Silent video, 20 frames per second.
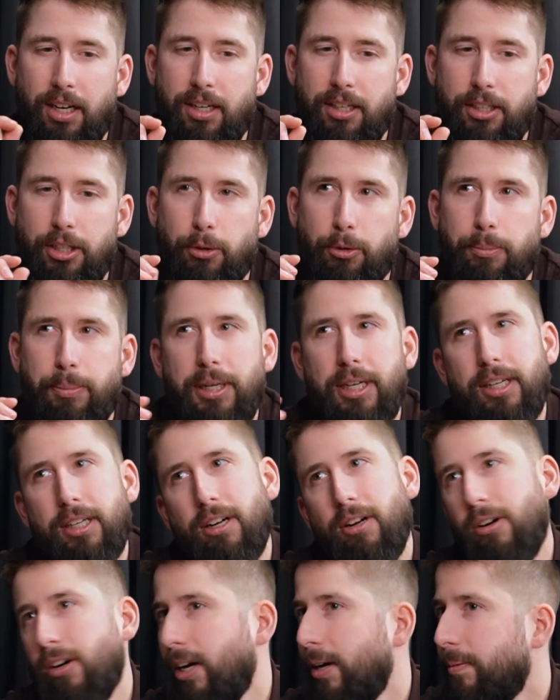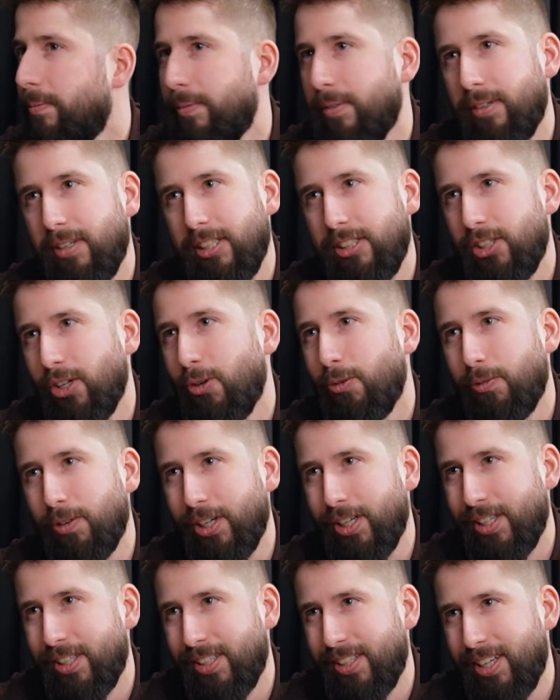you would be like, oh, it's
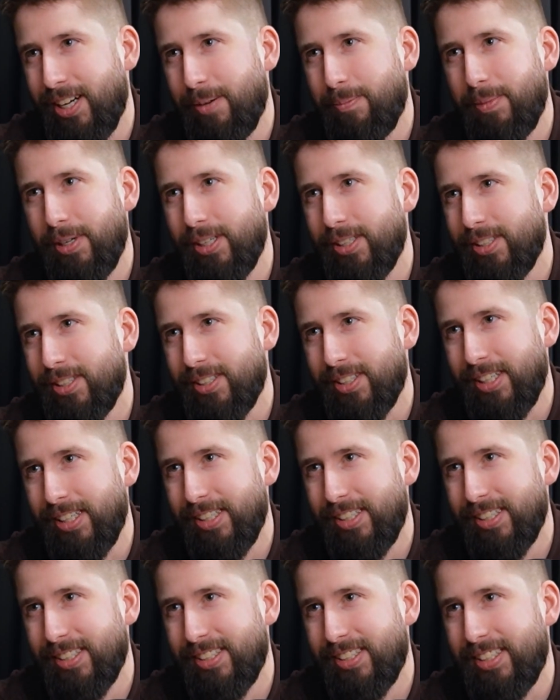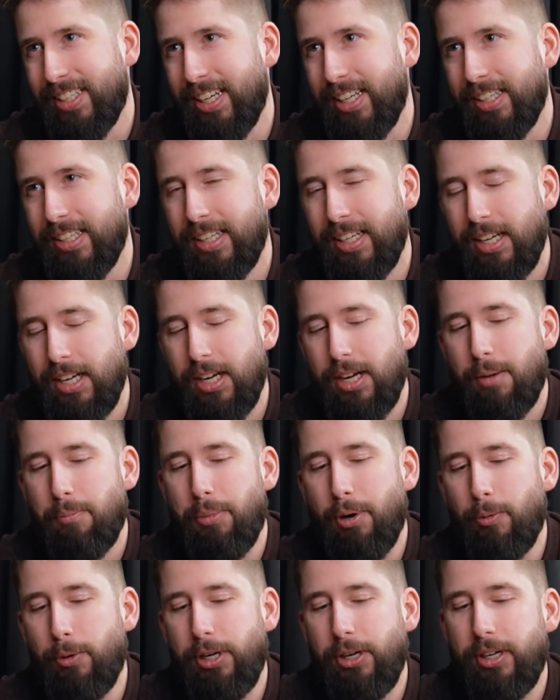over. I missed, like it's done.
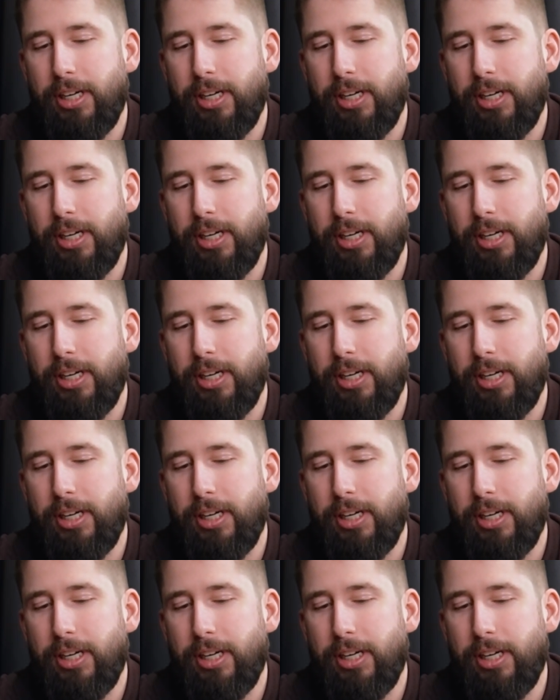But when you